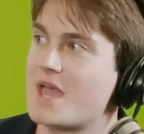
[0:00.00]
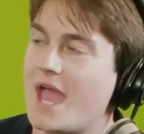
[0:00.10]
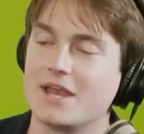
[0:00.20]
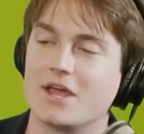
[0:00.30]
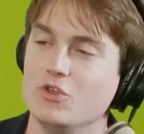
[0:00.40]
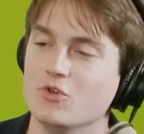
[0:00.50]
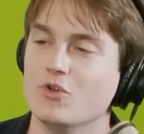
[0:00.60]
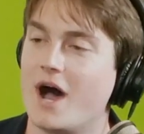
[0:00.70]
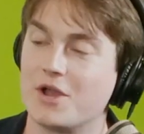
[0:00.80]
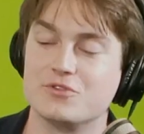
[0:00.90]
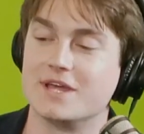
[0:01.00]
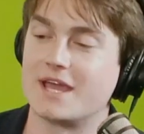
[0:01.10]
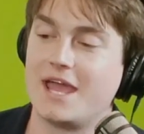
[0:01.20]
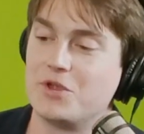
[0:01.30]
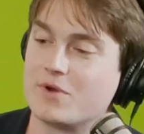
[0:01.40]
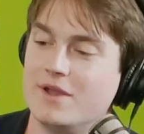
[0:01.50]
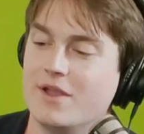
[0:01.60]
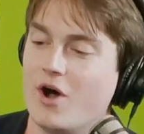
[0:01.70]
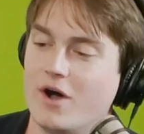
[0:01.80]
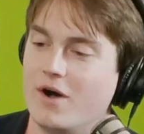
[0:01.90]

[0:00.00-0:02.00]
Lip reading: And I don't think anyone